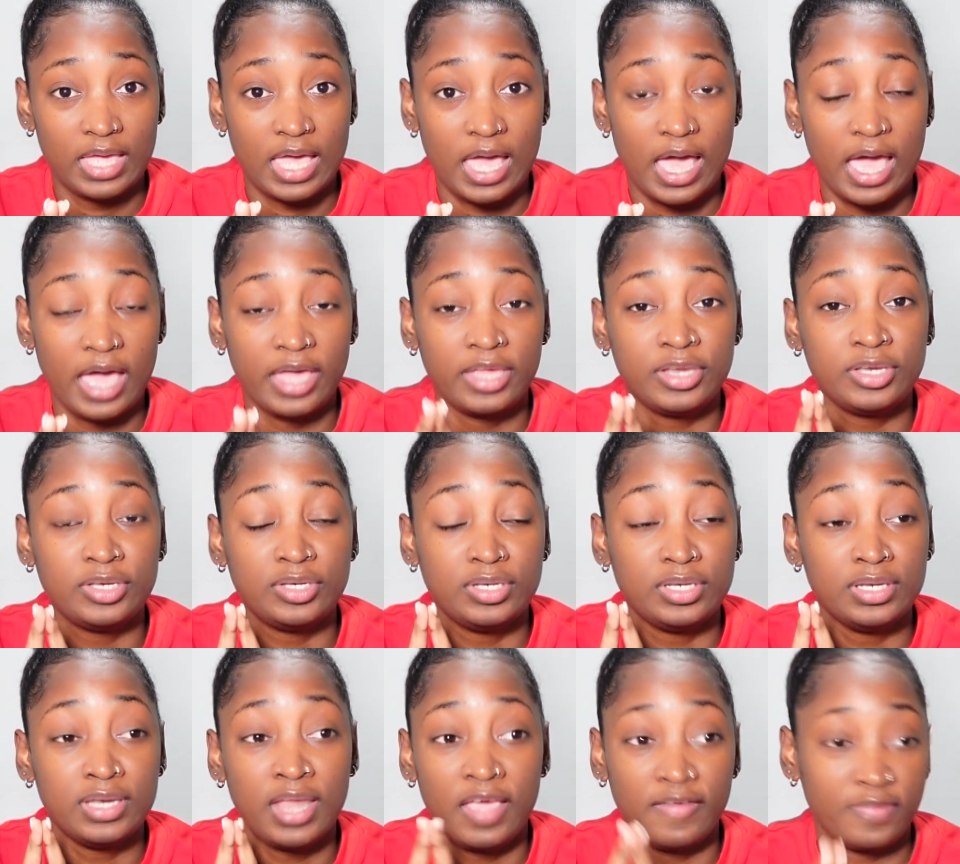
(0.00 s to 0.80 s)
I
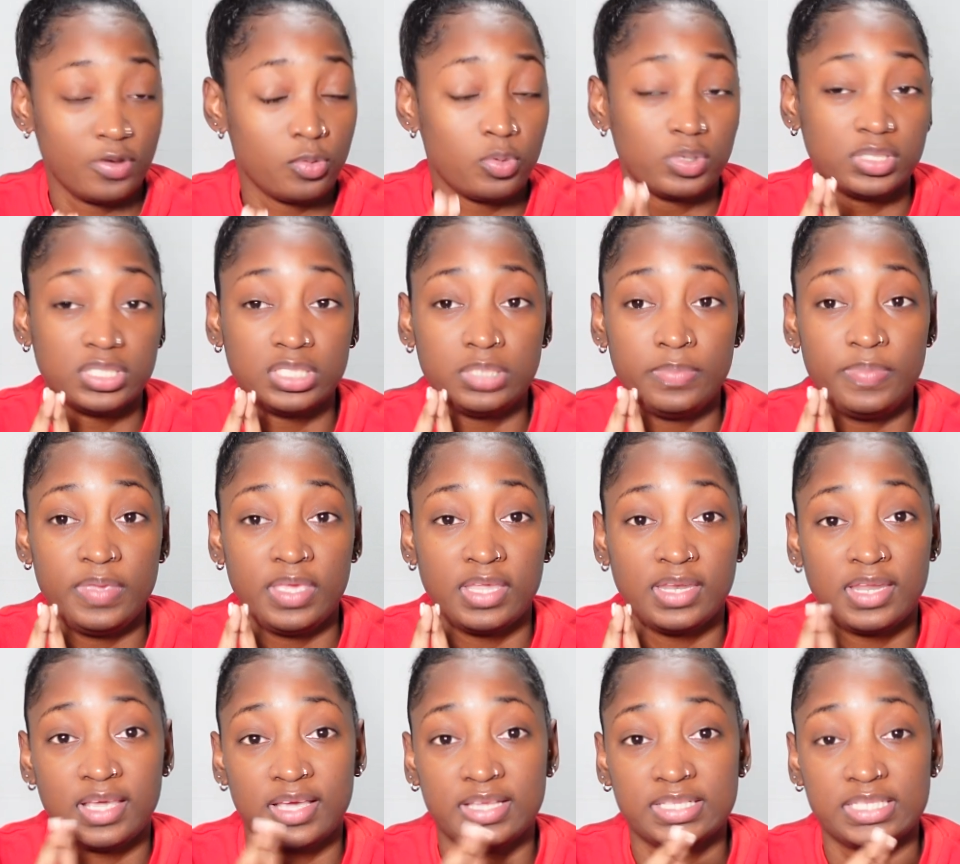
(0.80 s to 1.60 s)
never want to be a
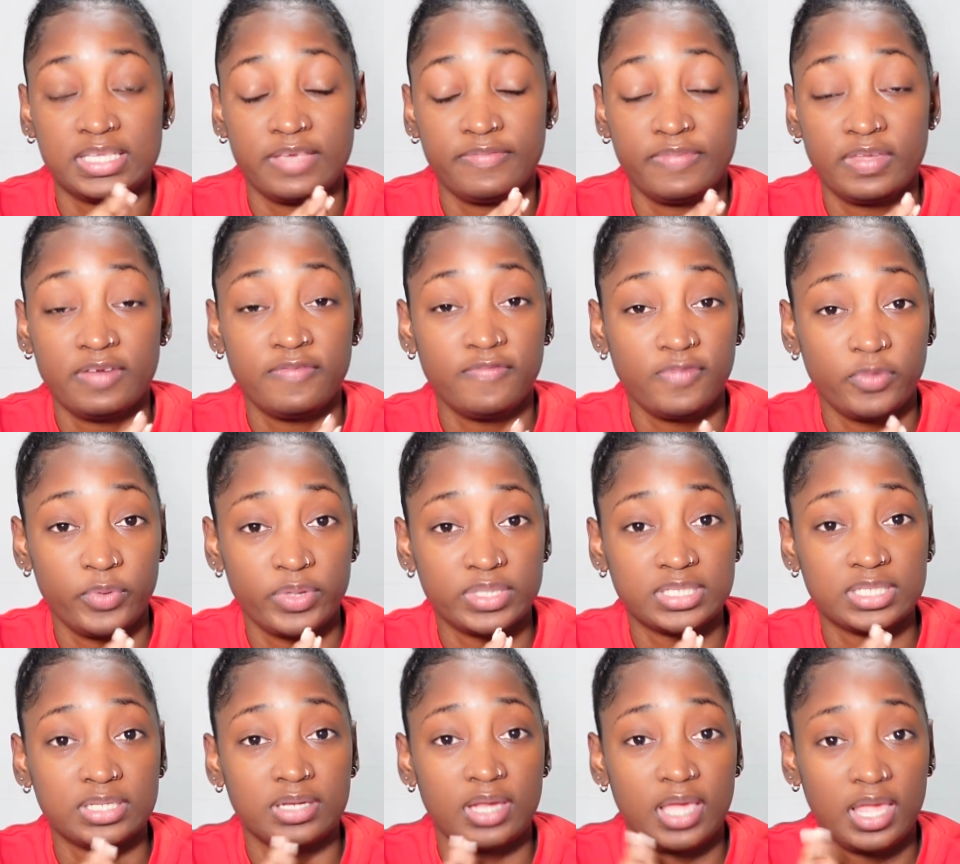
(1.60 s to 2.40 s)
negative
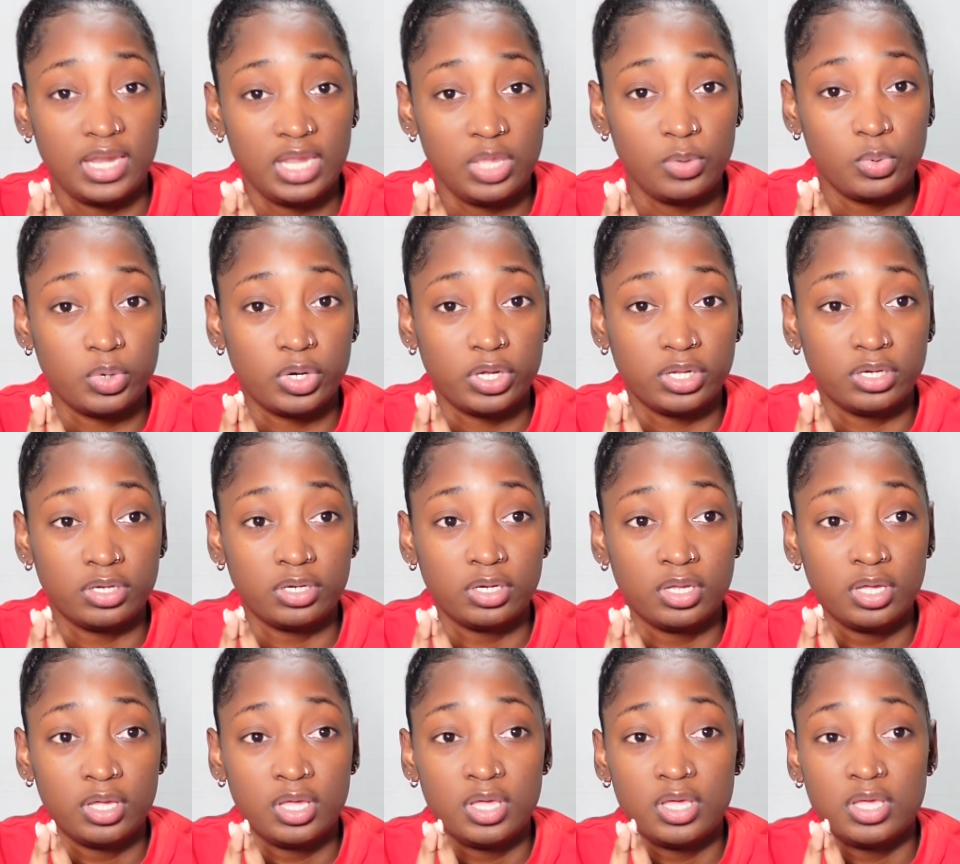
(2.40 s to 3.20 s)
influence on anyone.